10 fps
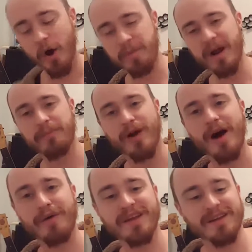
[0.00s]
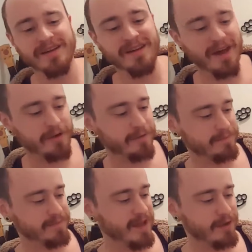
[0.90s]
open up Raw with
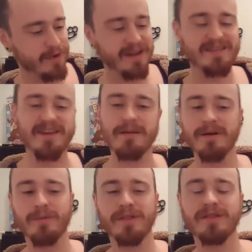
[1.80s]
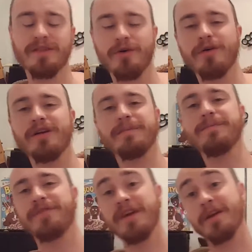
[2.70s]
another in-ring segment with authority
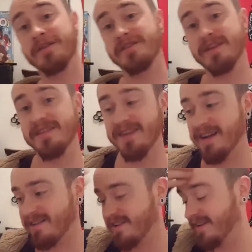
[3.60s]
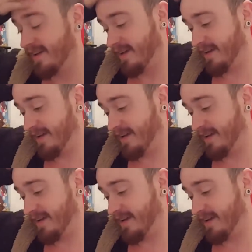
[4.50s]
figures, because that's